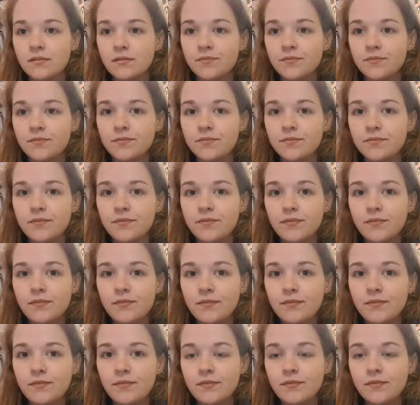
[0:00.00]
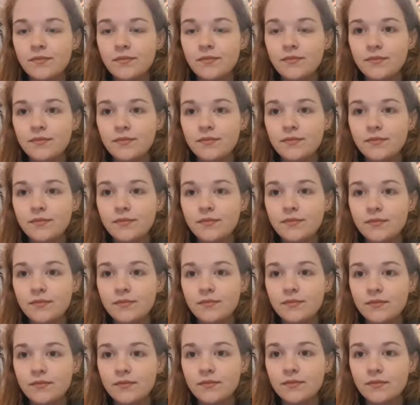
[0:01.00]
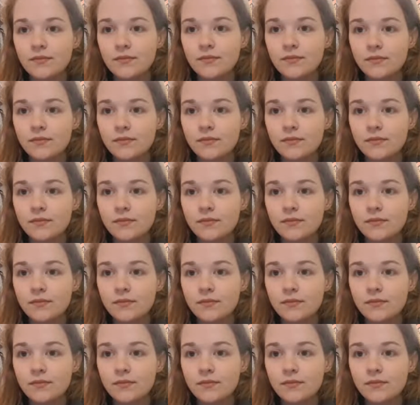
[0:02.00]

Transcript: This person isn't speaking.